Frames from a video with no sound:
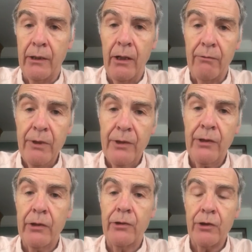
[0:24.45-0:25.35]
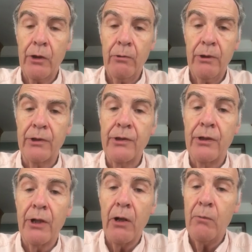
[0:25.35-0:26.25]
our research told us
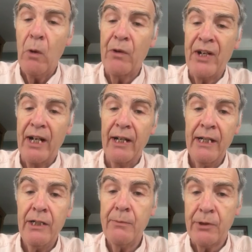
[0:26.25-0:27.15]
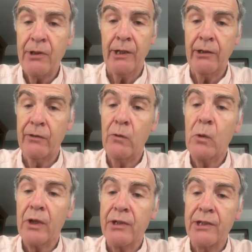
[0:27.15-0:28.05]
that more than 80% of
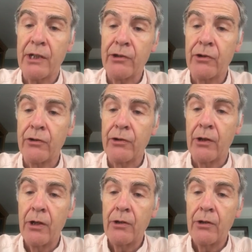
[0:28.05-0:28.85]
organizations